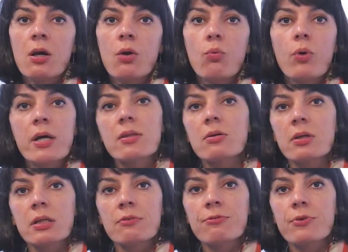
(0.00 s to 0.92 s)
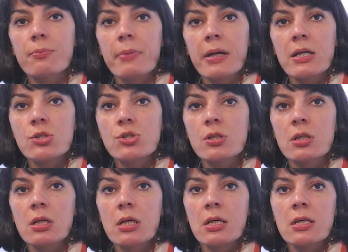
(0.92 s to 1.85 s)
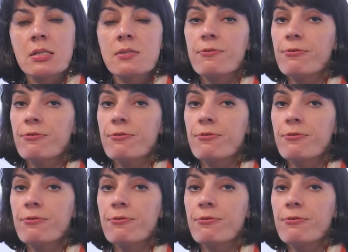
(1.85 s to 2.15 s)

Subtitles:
whether an information is